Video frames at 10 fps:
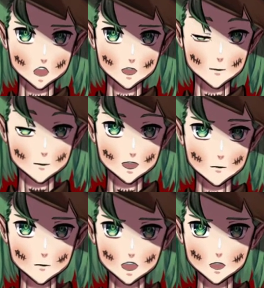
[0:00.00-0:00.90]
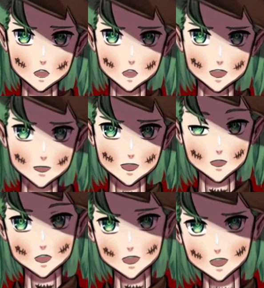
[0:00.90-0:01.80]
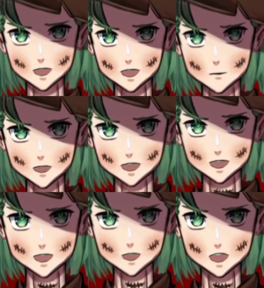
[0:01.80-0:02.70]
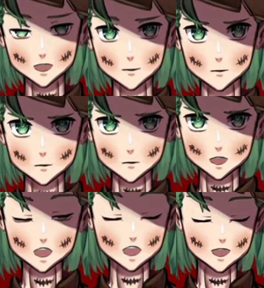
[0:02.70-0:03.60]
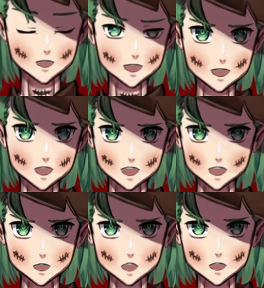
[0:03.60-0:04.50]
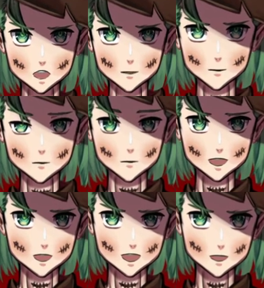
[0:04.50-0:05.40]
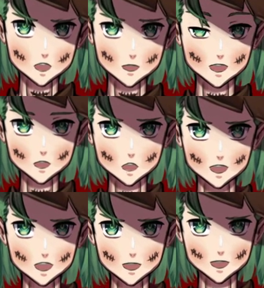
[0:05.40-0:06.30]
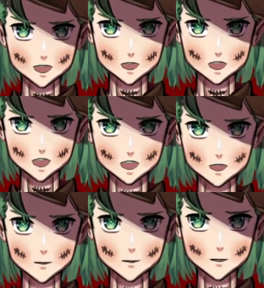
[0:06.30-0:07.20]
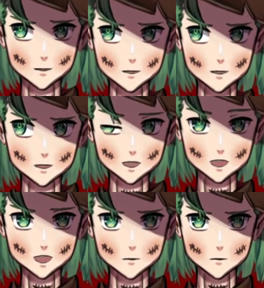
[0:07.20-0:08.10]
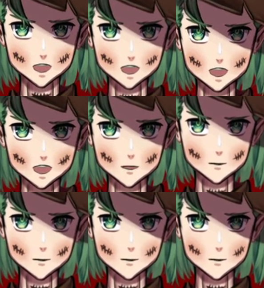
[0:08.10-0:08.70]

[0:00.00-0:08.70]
The only things that was different between those three games was a different lighting improvement and